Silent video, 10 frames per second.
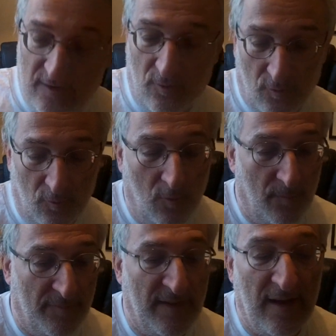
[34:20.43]
in all,
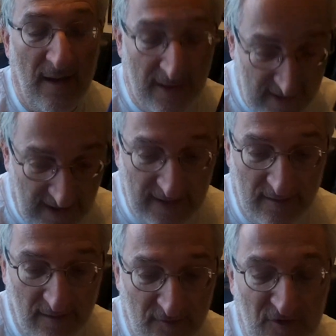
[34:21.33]
again,
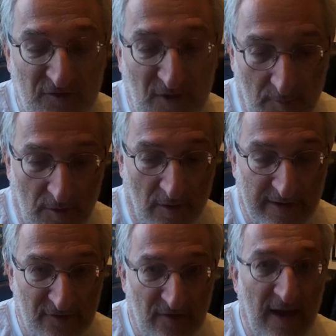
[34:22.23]
to
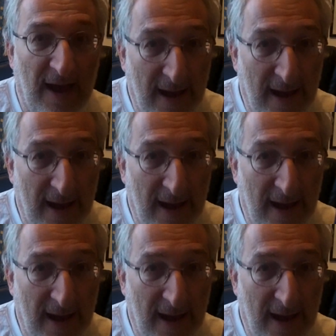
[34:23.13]
summarise,